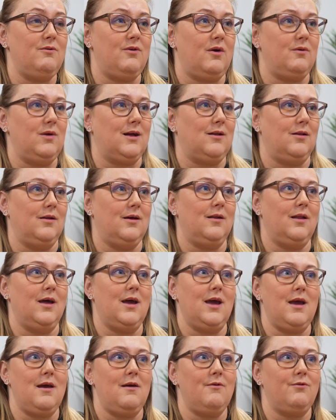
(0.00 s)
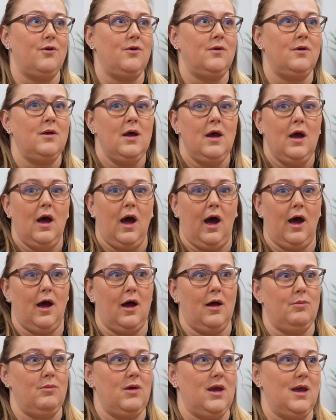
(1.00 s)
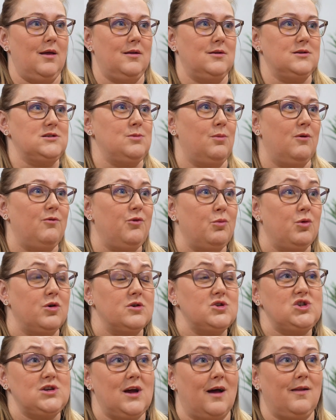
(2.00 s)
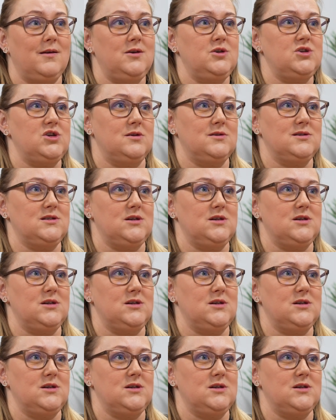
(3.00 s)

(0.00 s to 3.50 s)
very clearly, even in some of the most challenging